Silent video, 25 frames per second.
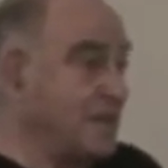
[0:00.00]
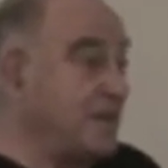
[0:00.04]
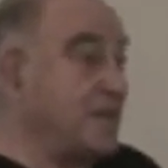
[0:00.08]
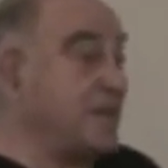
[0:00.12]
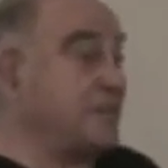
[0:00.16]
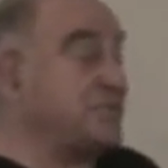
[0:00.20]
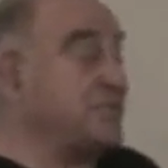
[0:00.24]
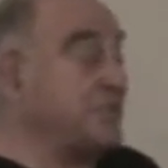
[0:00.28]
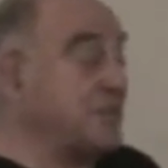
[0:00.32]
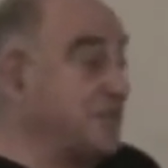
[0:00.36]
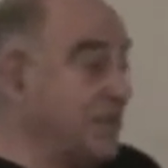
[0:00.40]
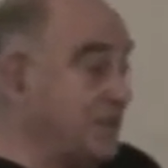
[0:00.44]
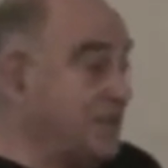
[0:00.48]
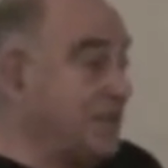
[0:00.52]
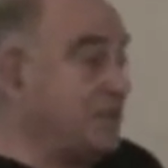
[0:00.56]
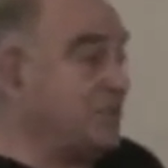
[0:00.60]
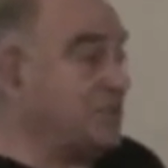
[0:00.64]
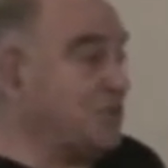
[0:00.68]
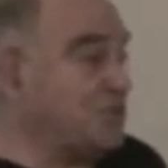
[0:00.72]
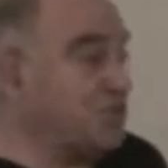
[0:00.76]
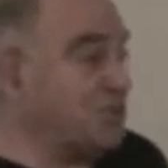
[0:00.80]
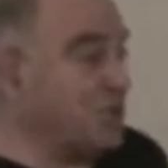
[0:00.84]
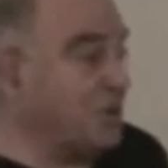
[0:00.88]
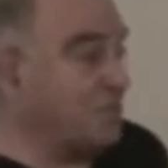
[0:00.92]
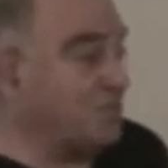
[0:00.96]
as the
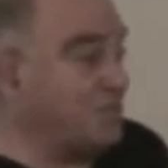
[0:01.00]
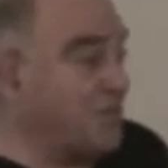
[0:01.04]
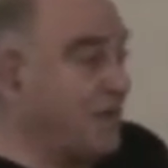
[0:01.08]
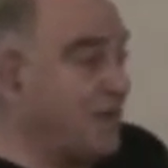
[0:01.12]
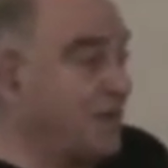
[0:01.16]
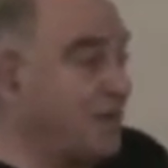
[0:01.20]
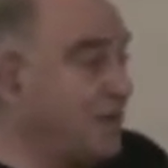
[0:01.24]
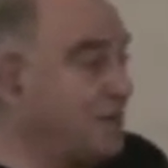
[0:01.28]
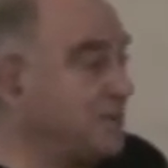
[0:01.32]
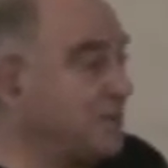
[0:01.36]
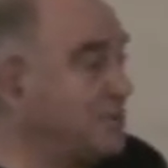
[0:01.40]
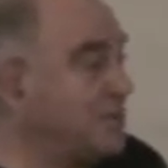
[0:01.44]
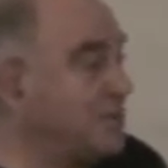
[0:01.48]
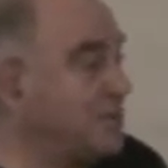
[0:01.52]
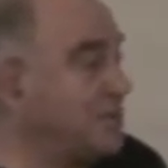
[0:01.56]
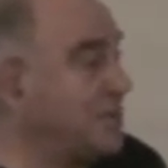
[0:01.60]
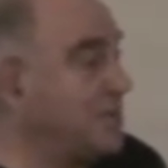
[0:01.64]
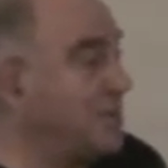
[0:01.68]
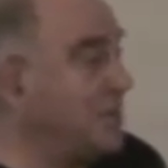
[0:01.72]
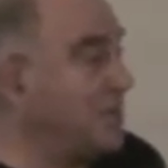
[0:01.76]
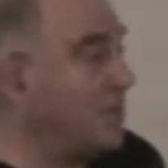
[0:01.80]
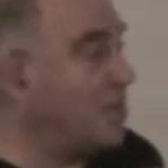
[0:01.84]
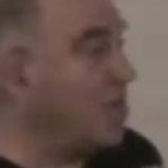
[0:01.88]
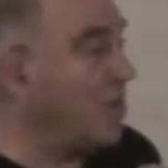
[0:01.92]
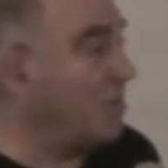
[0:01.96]
leadership,
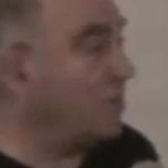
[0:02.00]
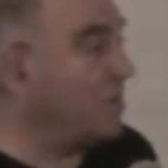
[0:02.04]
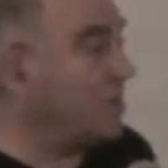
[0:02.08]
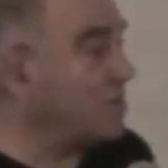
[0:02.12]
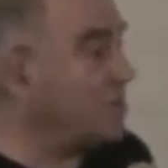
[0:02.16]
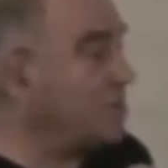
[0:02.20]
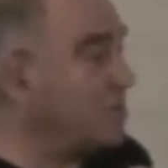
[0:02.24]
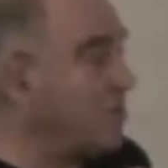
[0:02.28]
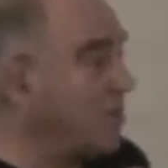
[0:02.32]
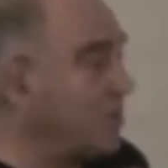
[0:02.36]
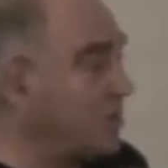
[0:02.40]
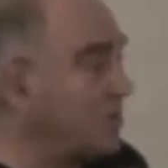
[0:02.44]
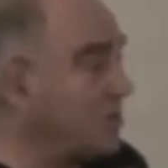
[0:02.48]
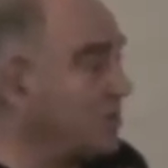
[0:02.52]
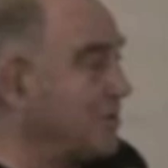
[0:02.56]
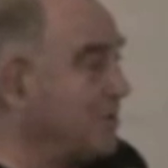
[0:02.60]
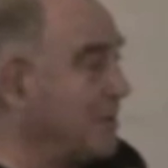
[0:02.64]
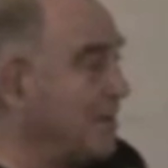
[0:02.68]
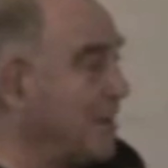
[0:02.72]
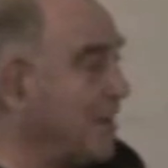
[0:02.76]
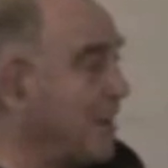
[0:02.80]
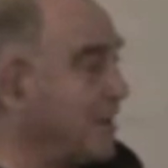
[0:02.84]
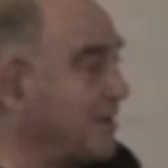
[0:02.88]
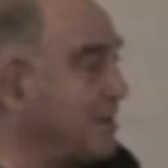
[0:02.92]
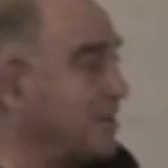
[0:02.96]
ANC, Communist Party
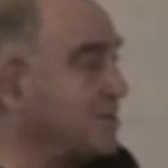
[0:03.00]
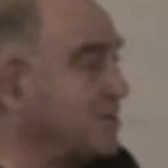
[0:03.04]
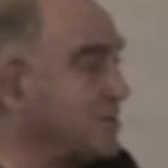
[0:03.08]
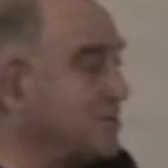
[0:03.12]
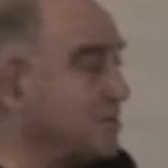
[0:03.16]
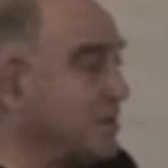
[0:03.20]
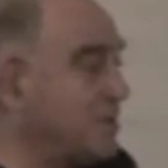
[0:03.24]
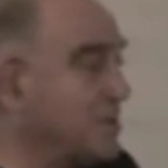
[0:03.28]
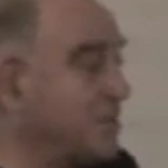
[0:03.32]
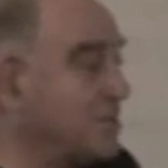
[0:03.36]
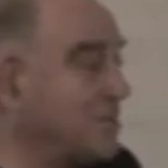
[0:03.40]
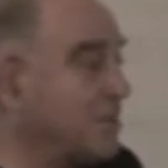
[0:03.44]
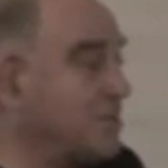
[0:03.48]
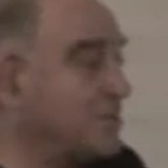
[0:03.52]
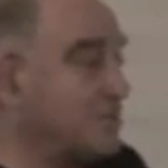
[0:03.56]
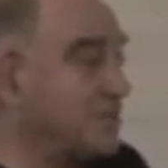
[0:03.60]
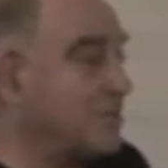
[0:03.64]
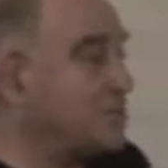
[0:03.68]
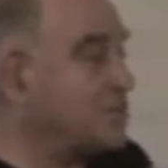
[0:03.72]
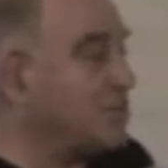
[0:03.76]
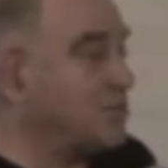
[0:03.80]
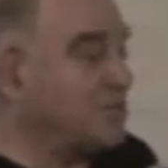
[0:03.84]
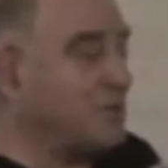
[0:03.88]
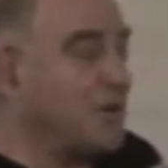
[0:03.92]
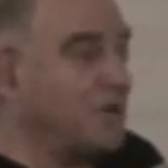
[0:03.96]
Alliance, and he tells
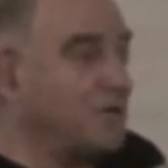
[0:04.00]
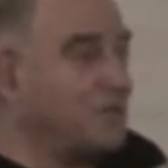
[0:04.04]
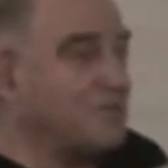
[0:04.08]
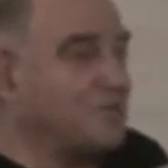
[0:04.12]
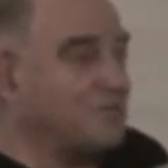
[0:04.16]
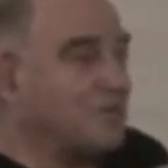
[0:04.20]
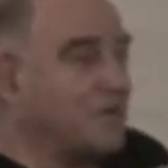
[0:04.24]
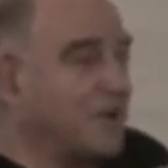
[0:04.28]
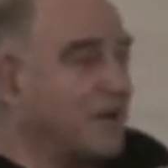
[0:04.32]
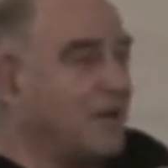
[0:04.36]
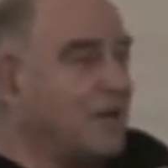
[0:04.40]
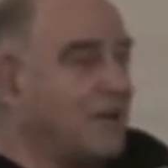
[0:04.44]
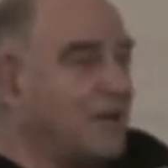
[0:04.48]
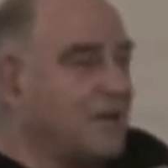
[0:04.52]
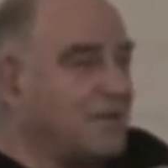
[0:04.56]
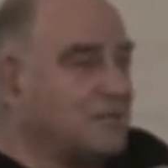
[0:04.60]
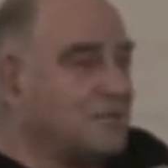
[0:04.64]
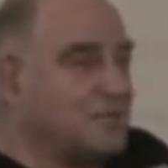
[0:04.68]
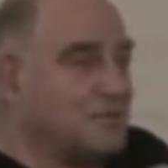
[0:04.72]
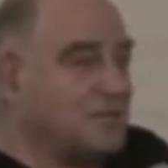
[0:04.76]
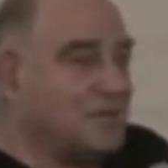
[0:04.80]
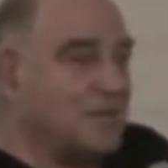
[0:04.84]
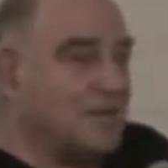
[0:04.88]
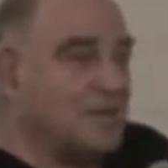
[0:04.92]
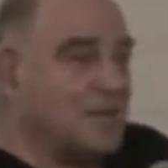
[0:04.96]
us, you know,
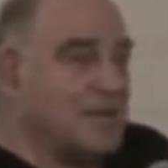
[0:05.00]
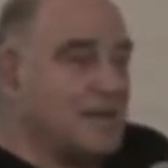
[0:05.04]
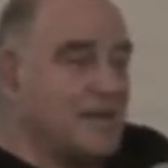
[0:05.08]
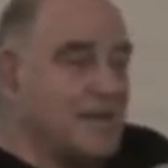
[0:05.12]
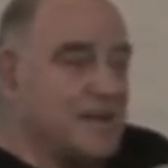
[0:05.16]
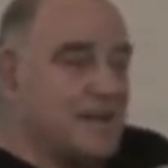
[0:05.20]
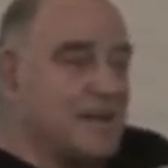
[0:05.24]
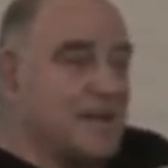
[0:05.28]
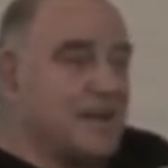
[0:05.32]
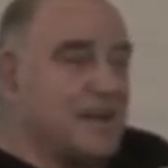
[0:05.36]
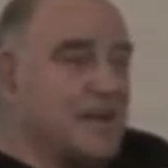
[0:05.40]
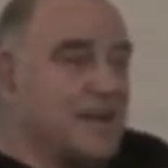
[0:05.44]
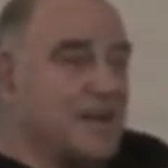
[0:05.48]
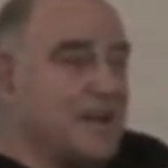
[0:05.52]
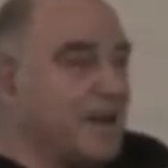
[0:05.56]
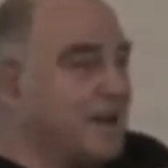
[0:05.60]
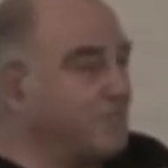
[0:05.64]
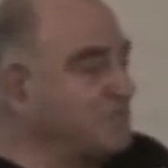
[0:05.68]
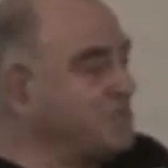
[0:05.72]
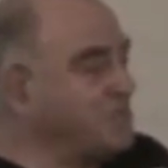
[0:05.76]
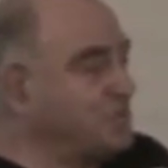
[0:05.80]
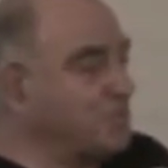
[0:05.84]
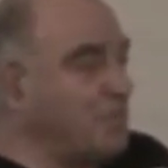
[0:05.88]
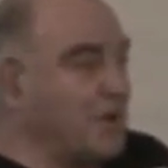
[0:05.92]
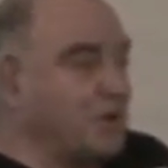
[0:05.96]
guys,
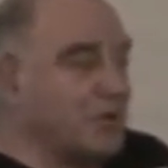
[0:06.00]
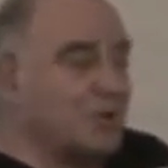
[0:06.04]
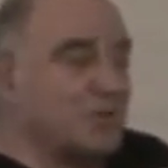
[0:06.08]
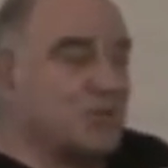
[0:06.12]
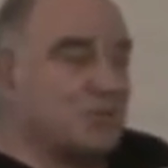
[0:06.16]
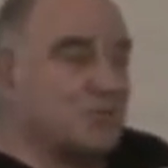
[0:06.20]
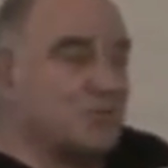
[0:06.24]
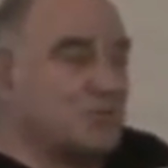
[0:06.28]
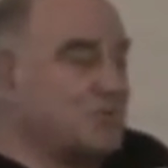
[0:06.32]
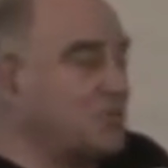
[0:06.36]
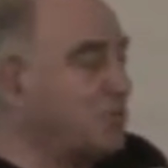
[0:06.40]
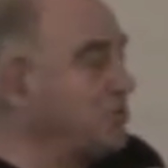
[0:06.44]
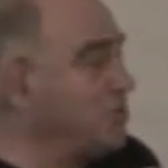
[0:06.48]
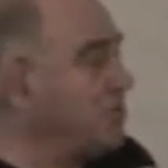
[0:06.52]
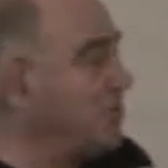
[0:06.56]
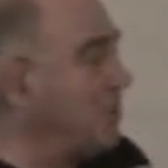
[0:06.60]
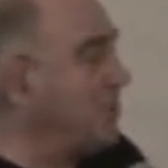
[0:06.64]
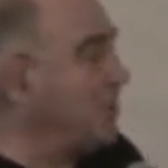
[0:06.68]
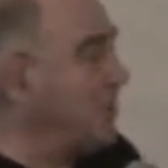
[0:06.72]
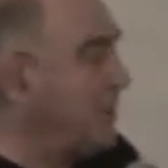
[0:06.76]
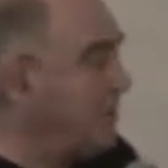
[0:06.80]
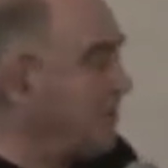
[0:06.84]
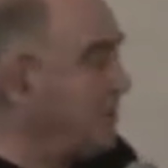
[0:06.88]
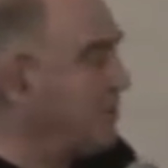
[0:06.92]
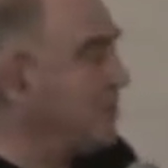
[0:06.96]
I've spoken to
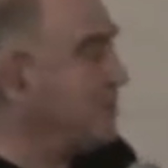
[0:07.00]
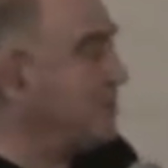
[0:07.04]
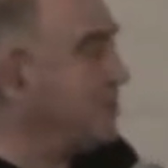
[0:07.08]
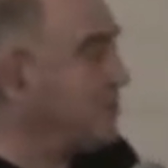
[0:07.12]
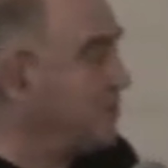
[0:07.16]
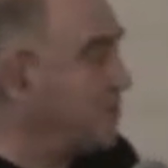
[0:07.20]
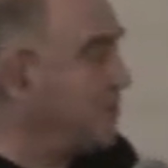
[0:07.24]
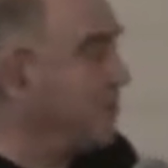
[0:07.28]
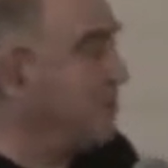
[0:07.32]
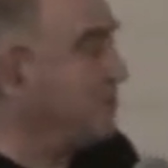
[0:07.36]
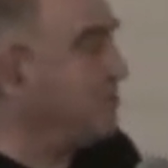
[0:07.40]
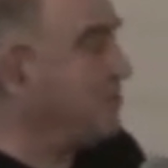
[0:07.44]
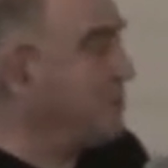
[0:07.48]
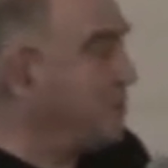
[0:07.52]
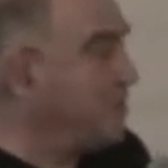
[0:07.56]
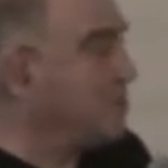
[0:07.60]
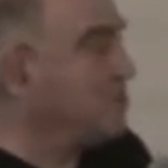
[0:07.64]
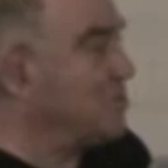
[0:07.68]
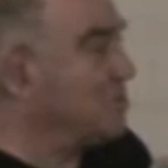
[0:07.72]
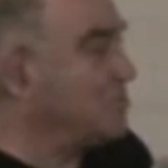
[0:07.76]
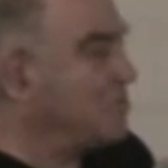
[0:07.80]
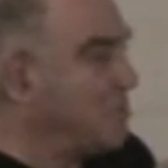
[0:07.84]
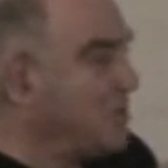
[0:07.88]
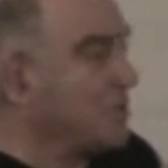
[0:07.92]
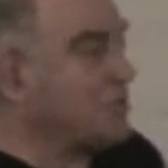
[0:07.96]
the leaders of
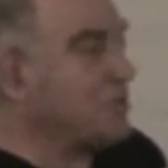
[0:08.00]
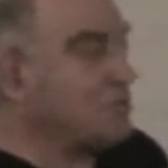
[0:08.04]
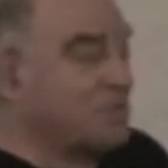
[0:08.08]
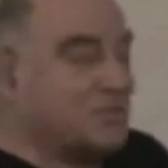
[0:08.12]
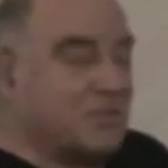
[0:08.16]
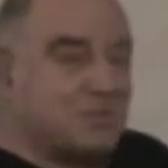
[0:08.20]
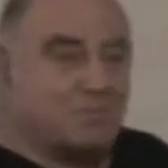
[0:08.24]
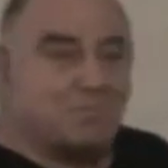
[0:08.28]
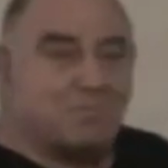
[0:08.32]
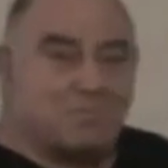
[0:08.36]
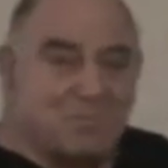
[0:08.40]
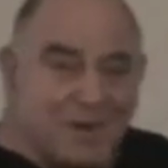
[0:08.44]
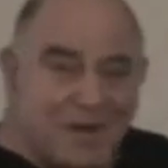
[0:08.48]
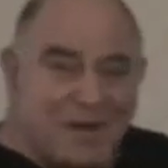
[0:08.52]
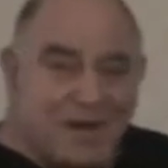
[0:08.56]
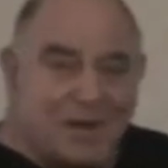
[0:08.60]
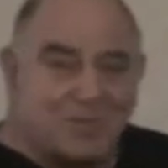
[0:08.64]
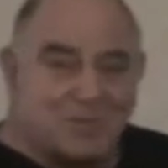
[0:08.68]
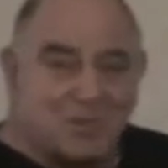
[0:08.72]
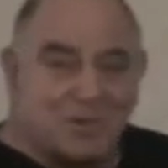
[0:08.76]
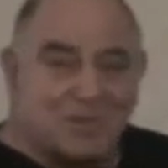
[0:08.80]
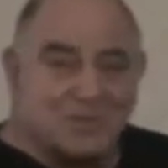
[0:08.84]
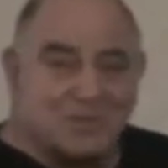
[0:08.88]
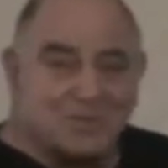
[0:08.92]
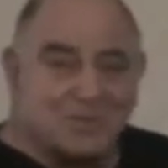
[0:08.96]
these Western
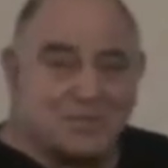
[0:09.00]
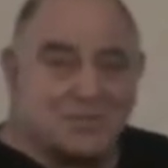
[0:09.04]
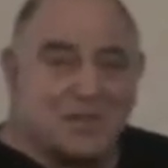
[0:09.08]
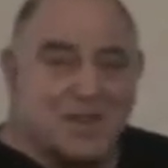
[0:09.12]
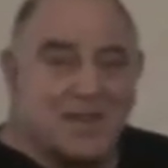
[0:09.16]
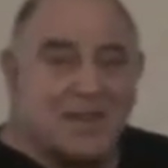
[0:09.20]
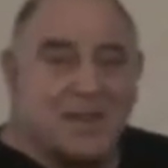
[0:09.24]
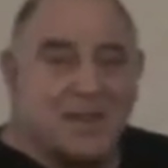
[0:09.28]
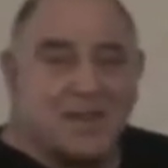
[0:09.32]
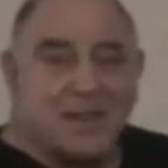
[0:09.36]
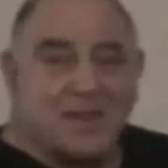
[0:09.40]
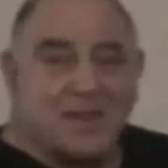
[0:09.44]
powers